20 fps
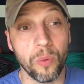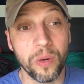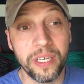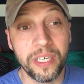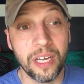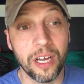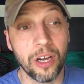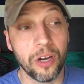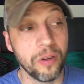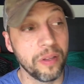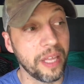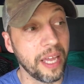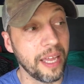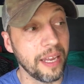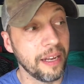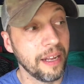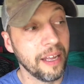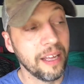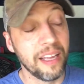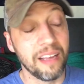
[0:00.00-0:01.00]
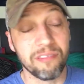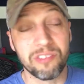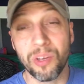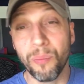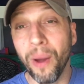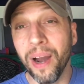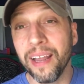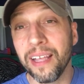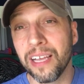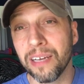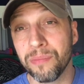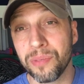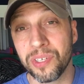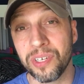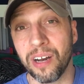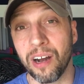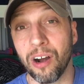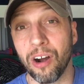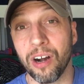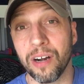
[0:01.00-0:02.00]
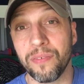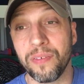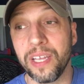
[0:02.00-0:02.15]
We know that if somebody comes in our